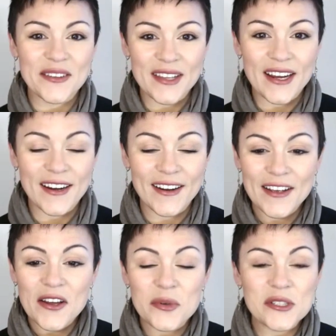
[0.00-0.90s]
you there.
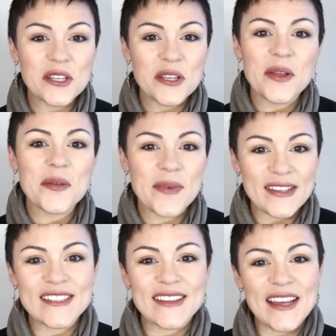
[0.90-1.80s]
Wishing you all the
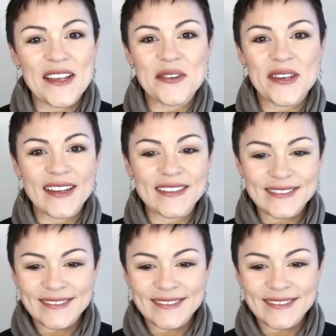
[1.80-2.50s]
best, and thank you again.